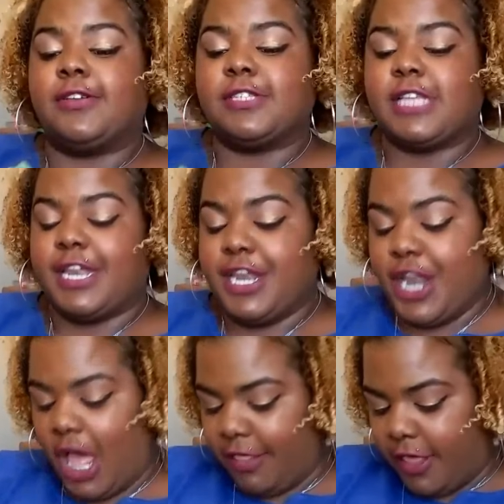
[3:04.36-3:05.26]
goes
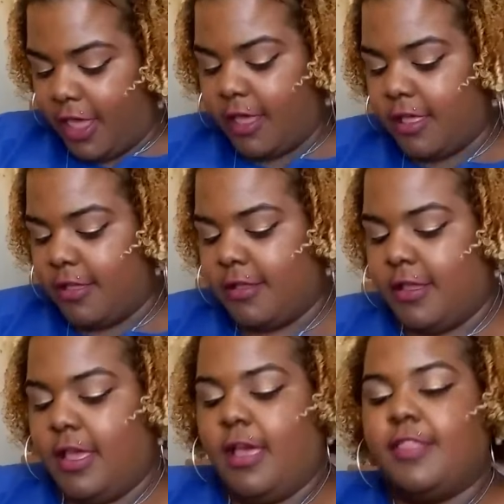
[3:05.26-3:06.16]
another.
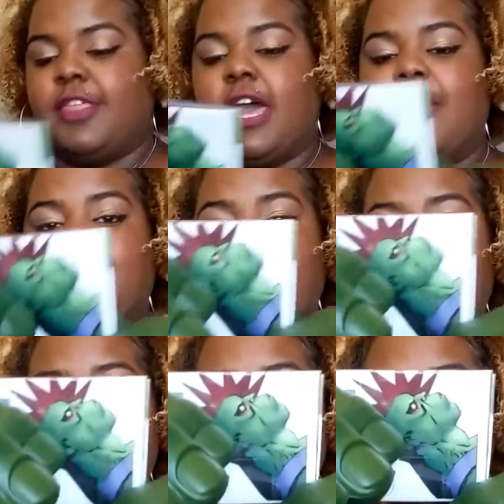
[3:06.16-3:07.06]
The other
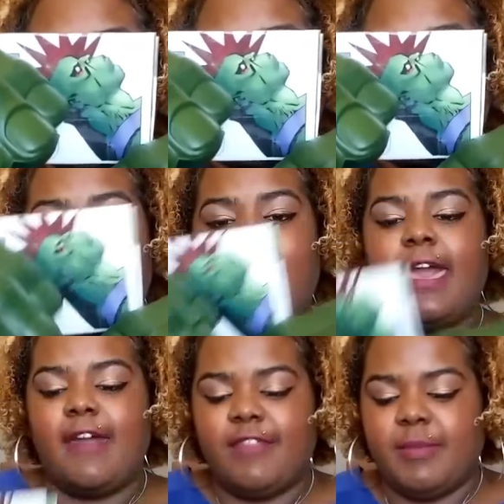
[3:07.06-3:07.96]
bifold one that I
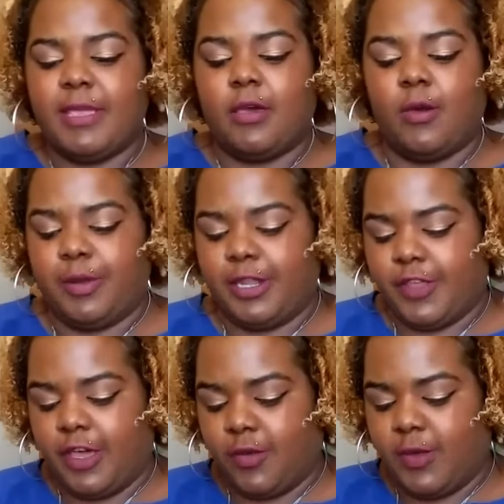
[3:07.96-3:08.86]
have. Let me open
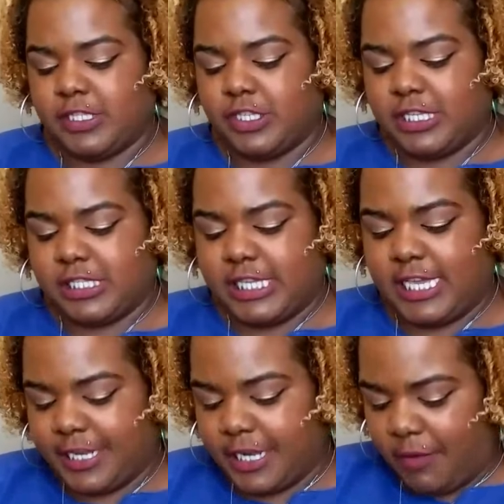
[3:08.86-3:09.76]
it the other way so you can
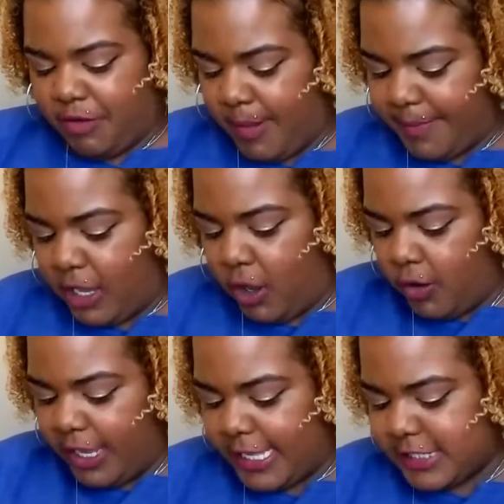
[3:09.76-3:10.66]
see it. Not with my big
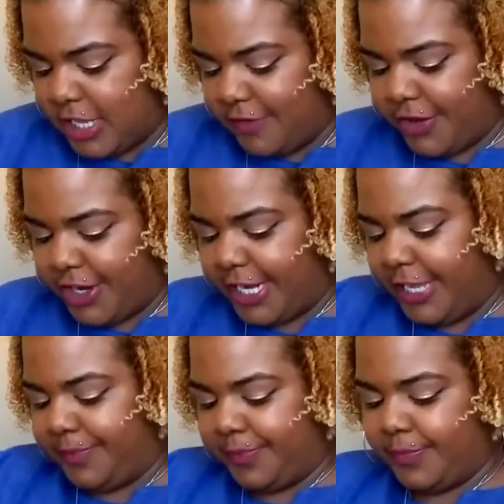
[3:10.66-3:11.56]
Hulk hands covering
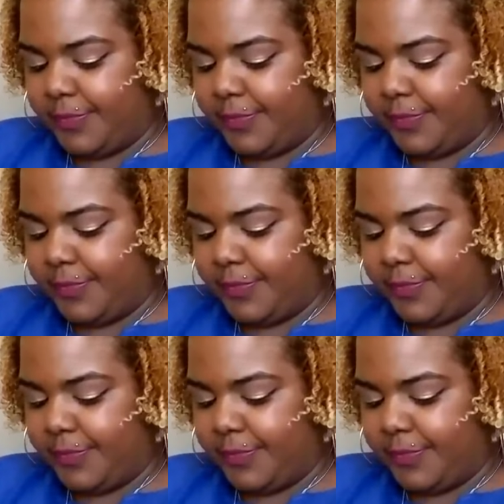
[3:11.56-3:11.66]
it.